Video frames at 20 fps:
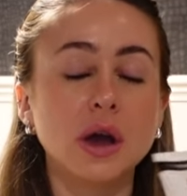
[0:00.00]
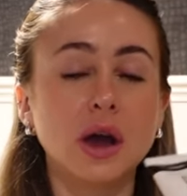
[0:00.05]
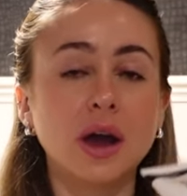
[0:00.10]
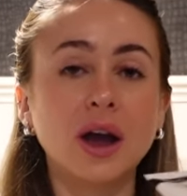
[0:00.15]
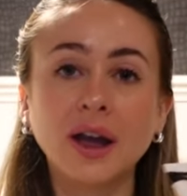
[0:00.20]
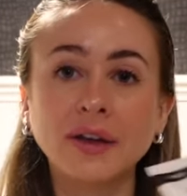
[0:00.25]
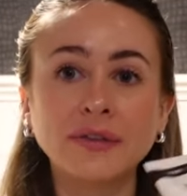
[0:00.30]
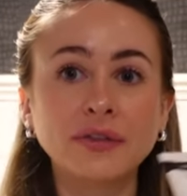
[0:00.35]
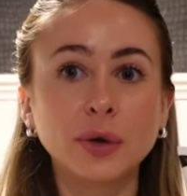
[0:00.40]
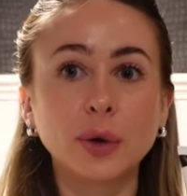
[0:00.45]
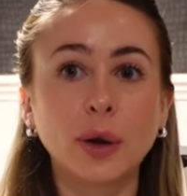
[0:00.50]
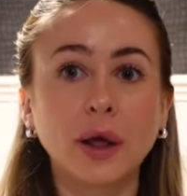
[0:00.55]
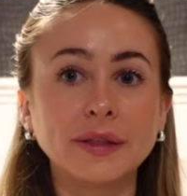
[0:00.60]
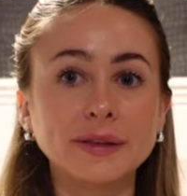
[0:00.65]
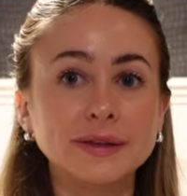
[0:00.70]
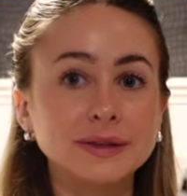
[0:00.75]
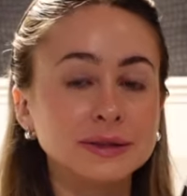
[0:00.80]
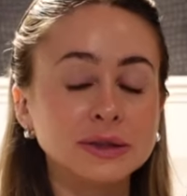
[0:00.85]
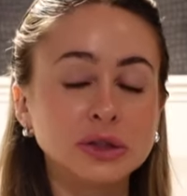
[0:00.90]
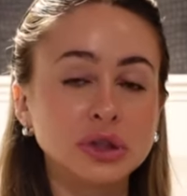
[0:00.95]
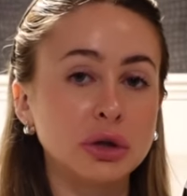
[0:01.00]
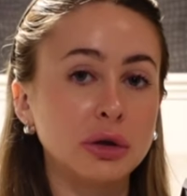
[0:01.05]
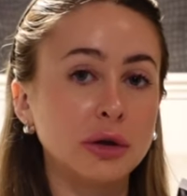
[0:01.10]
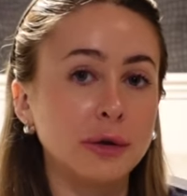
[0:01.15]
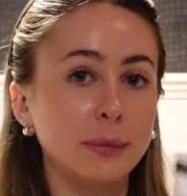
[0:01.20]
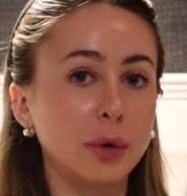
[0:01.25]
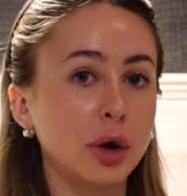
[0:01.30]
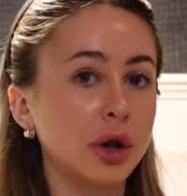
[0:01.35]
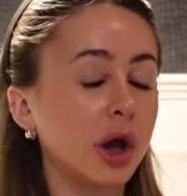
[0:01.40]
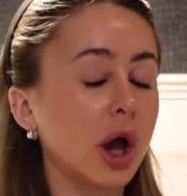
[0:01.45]
I feel like this is a
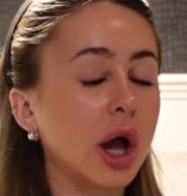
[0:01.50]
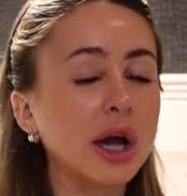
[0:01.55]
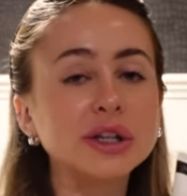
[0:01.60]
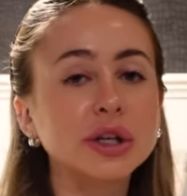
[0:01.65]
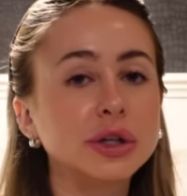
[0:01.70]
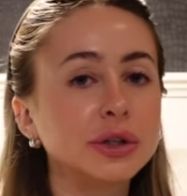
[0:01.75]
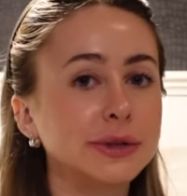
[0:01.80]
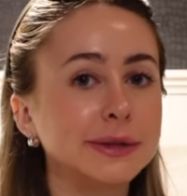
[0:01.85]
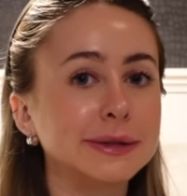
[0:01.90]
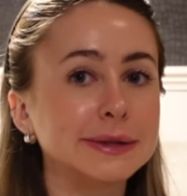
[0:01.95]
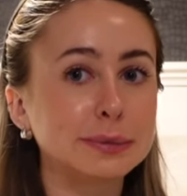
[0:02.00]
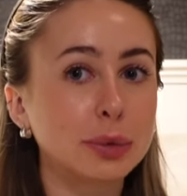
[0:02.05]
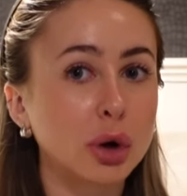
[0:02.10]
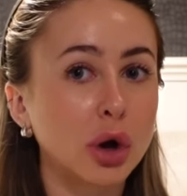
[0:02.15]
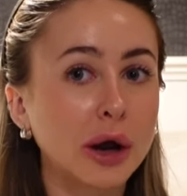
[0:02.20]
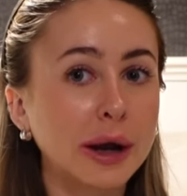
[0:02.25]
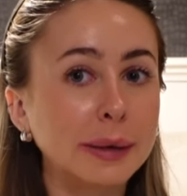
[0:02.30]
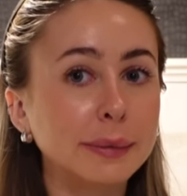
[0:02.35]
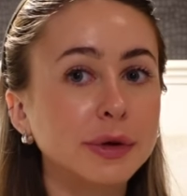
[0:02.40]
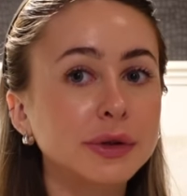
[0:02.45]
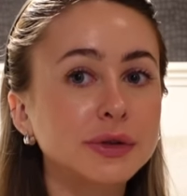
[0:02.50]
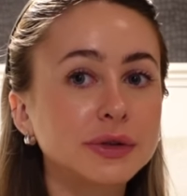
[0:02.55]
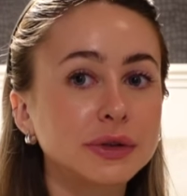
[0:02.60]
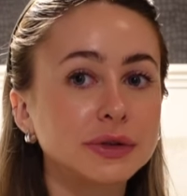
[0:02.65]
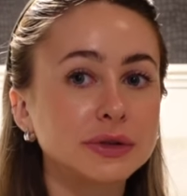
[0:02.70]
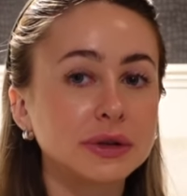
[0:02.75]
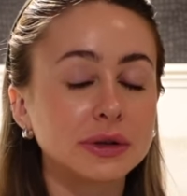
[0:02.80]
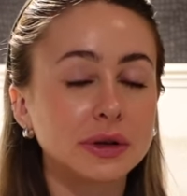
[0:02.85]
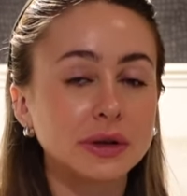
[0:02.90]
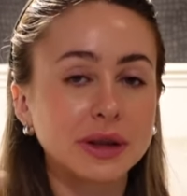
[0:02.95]
two-in-one I don't use primers
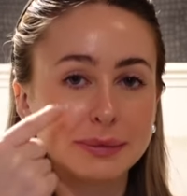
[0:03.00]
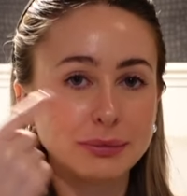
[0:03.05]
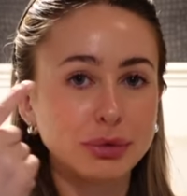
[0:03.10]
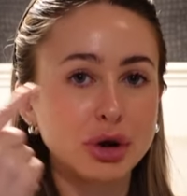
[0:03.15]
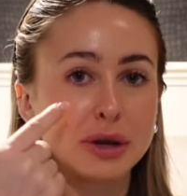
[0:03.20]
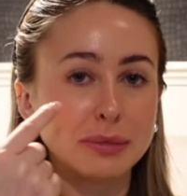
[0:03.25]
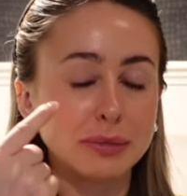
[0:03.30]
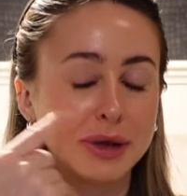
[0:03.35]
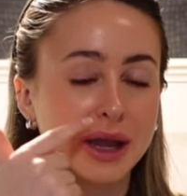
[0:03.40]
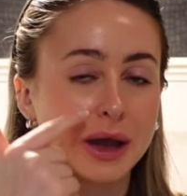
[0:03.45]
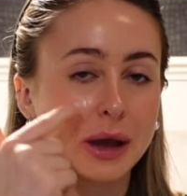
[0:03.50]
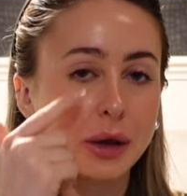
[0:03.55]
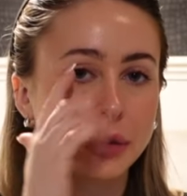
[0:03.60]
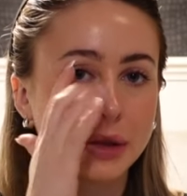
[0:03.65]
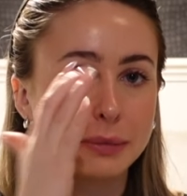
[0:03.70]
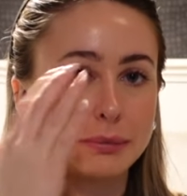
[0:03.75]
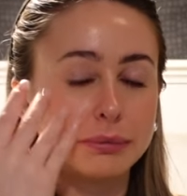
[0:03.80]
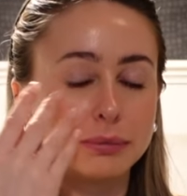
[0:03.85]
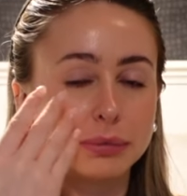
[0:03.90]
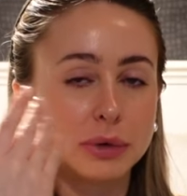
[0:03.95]
because they break me out they,